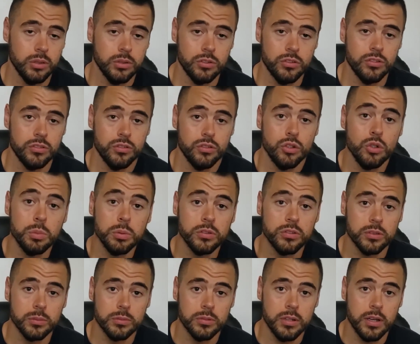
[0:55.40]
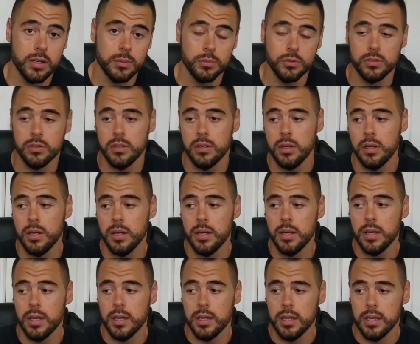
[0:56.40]
stupid sometimes.
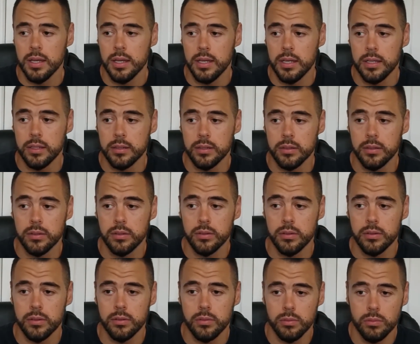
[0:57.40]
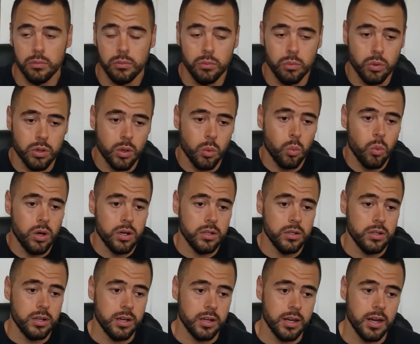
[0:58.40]
And what I want
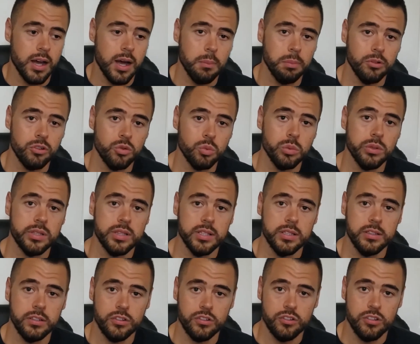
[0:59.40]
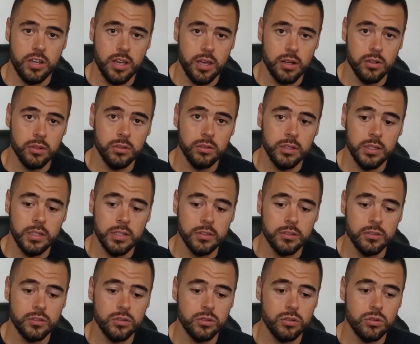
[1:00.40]
to accomplish with this channel
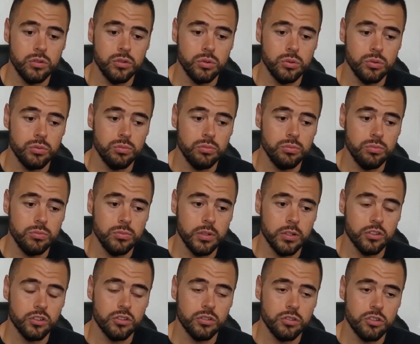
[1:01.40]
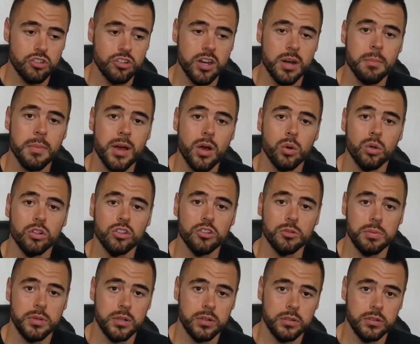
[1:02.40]
is to share my own
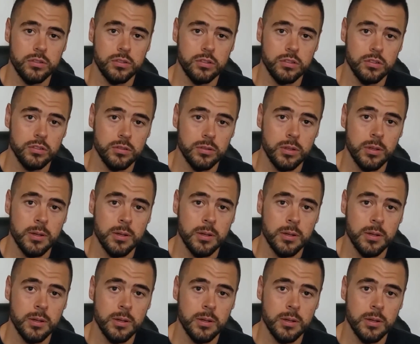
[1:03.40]
experiences,